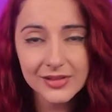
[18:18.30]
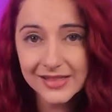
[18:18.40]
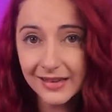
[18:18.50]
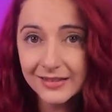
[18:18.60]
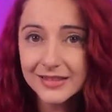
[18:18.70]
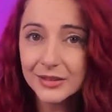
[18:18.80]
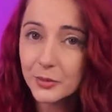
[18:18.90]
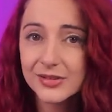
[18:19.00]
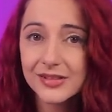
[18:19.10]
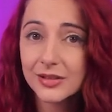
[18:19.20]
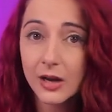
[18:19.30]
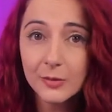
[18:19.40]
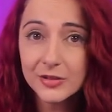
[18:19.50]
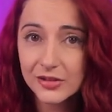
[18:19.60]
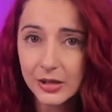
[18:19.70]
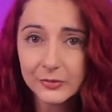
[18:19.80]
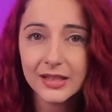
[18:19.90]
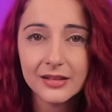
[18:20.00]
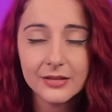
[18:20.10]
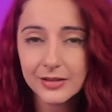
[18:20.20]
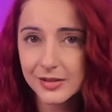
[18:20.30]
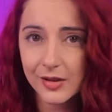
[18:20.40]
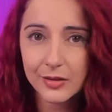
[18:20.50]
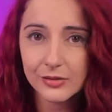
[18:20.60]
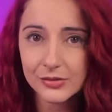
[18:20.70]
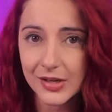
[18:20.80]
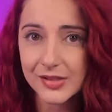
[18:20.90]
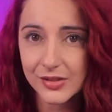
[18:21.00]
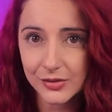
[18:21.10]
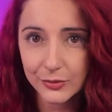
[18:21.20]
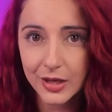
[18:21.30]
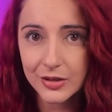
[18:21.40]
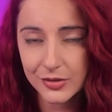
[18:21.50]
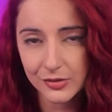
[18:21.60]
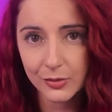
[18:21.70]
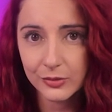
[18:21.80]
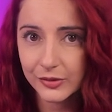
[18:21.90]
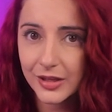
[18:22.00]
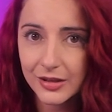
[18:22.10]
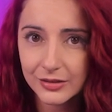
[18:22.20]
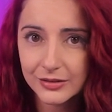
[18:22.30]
sand, which is a common drop in this Thaldras's location over here.